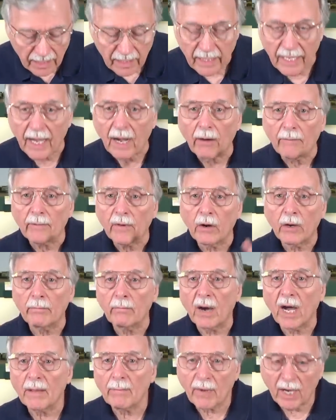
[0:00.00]
Now, on
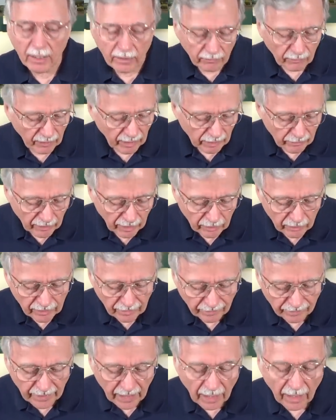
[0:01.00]
my model
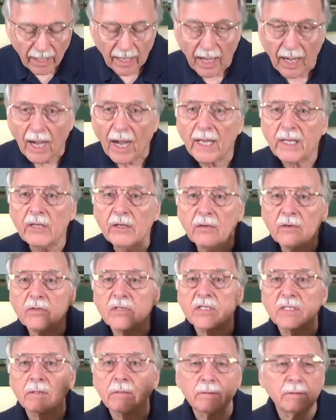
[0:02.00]
railroad, I
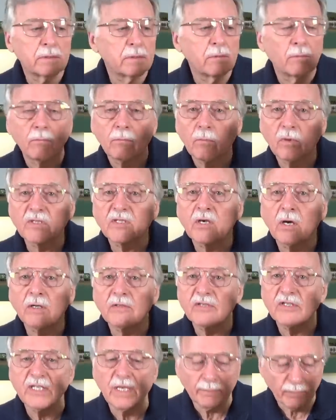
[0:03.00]
use what's
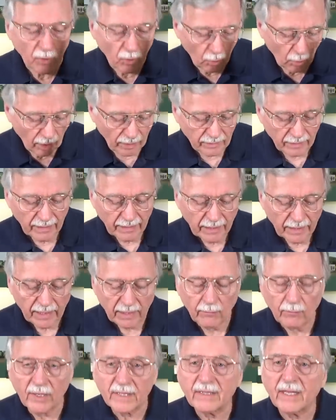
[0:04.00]
called zip cord.
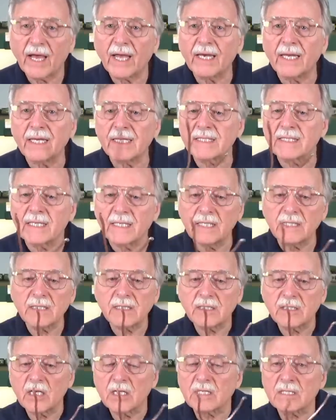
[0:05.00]
And what that is,
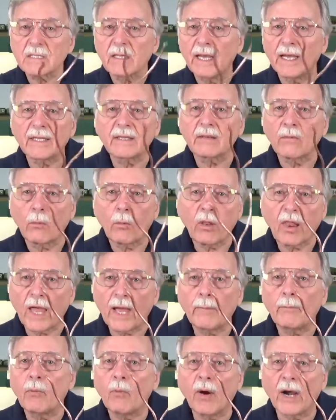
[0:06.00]
it's just like the
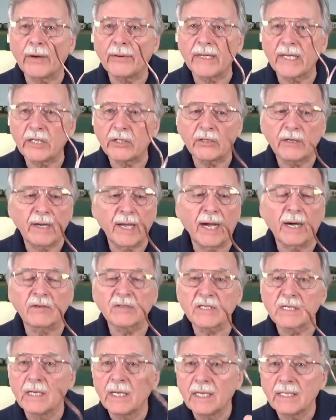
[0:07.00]
lamp wiring in your
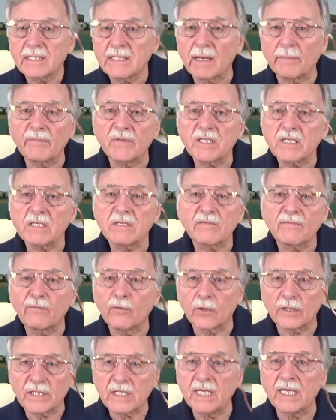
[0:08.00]
house, except this is
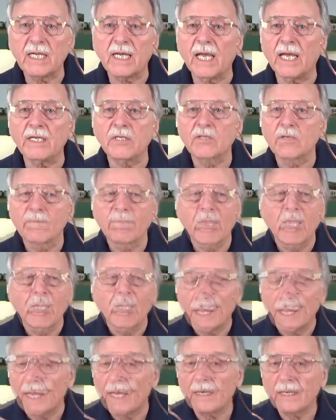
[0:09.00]
14 gauge.
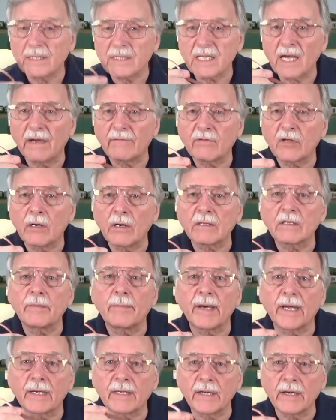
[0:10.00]
And as I've talked
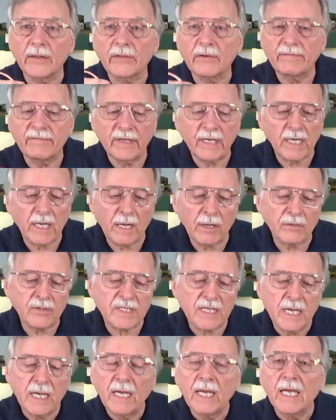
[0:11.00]
about in other
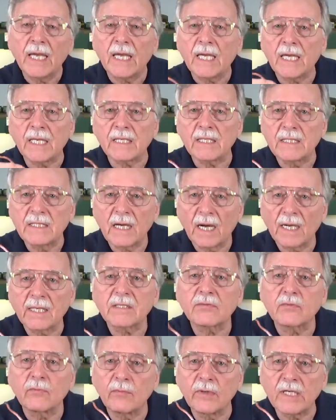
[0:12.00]
videos, it
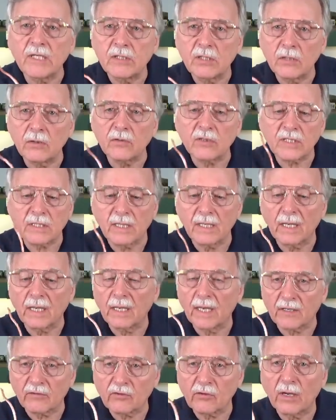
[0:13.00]
does reduce the
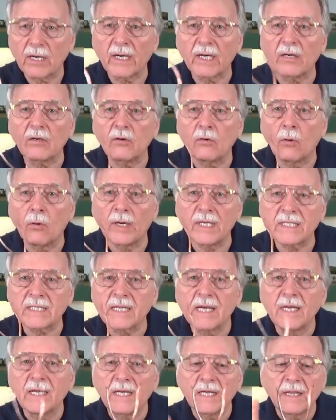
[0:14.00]
electronic
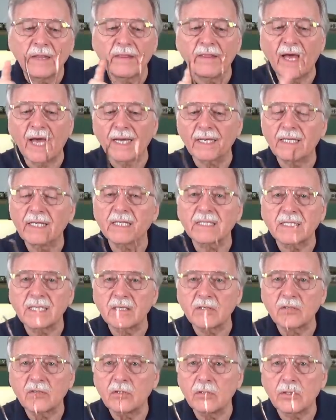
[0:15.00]
noise that gets
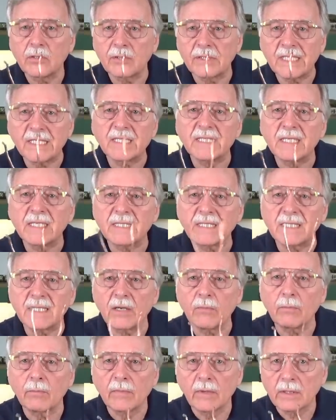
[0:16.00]
into your
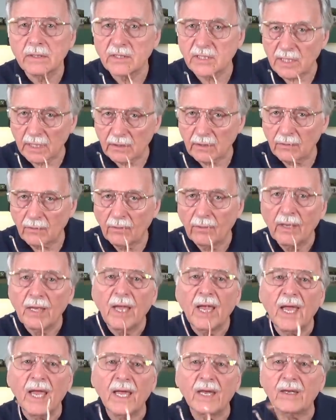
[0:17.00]
DCC signal,
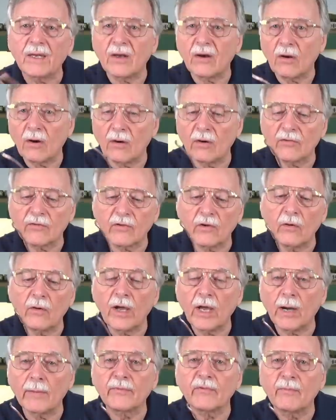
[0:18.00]
and it also
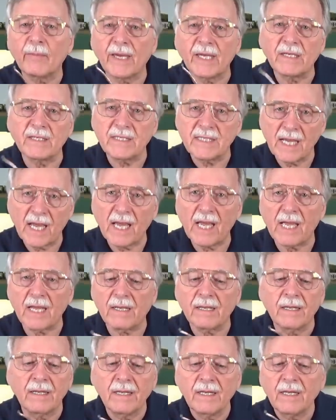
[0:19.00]
helps
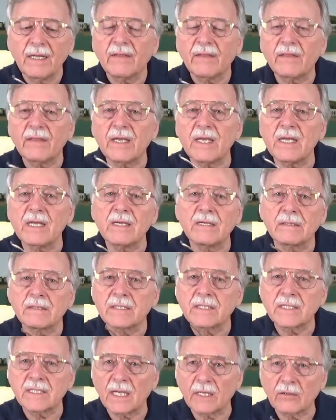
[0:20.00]
maintain the
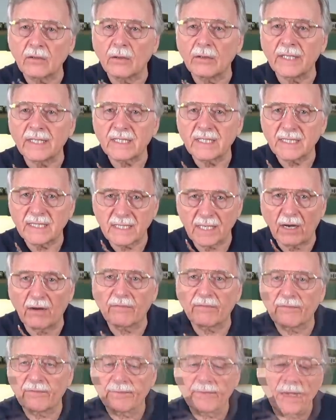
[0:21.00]
signal
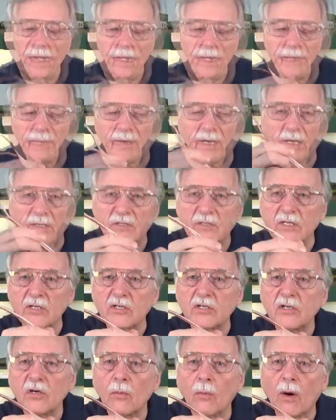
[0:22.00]
itself, because the
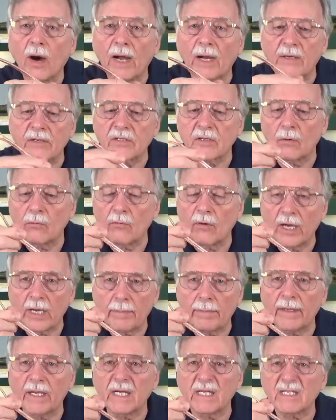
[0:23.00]
two wires are
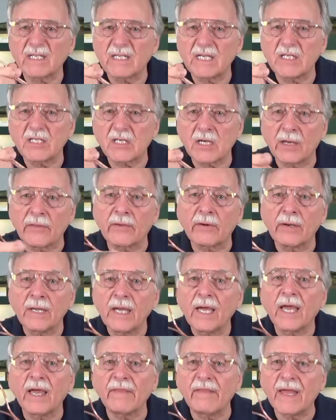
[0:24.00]
right up against each other
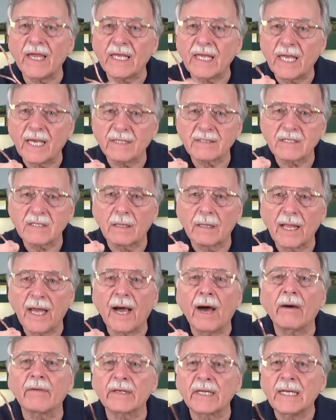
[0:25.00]
and they cancel
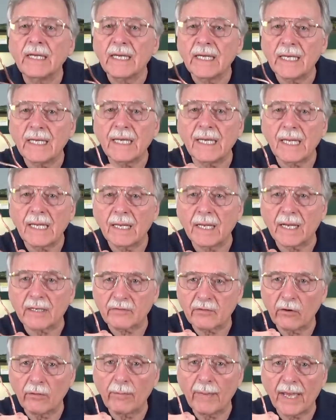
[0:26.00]
out any
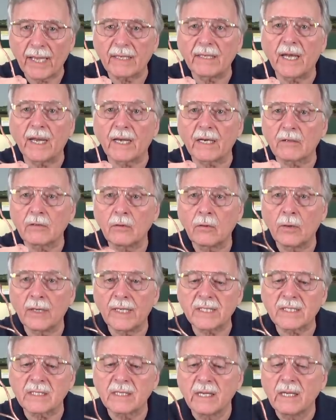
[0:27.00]
electromagnetic
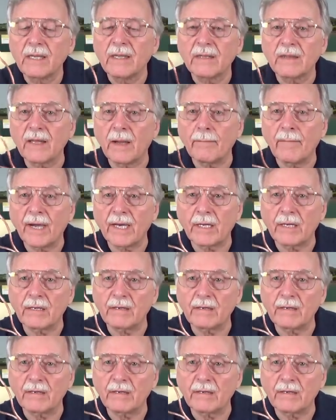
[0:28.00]
noise that might